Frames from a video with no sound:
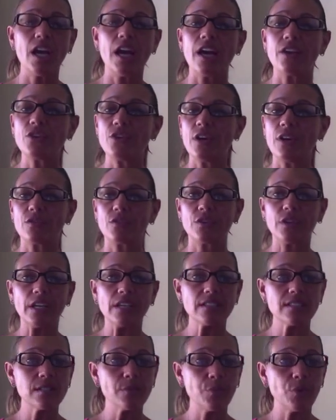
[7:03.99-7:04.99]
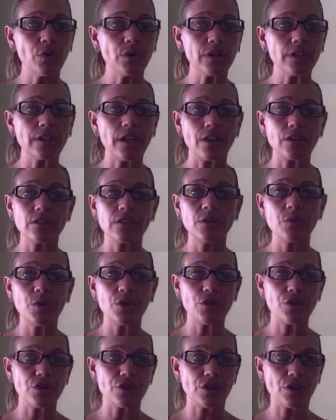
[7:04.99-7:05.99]
And you have great support, not only
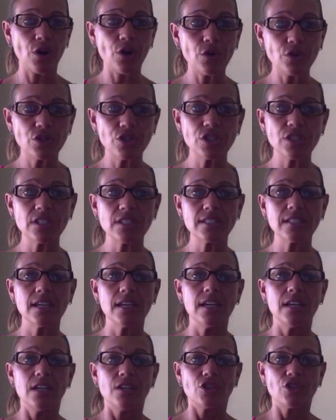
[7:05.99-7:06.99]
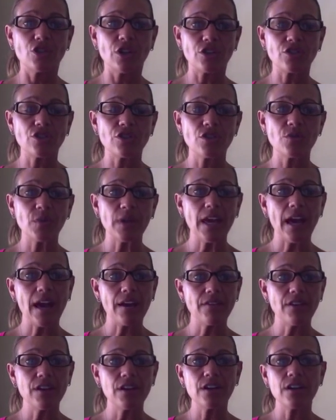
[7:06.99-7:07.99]
with your coaches structure that we
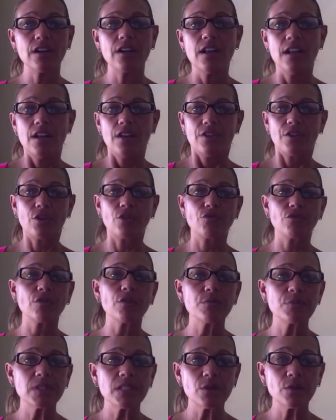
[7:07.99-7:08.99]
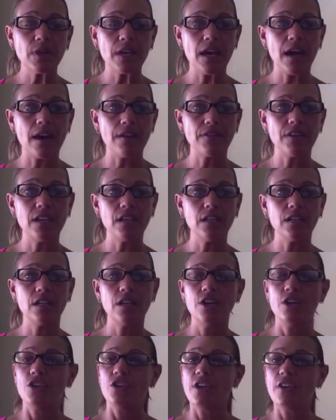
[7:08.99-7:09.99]
have here, the groups that we have
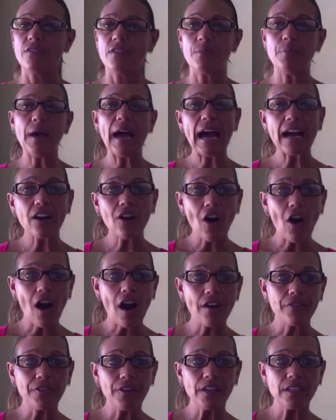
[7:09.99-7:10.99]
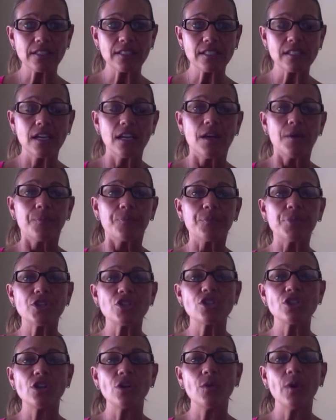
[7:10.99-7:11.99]
here, you have the back office,
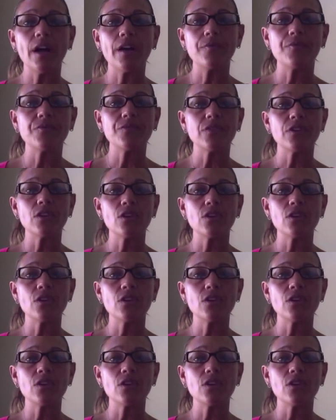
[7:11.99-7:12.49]
but you know what?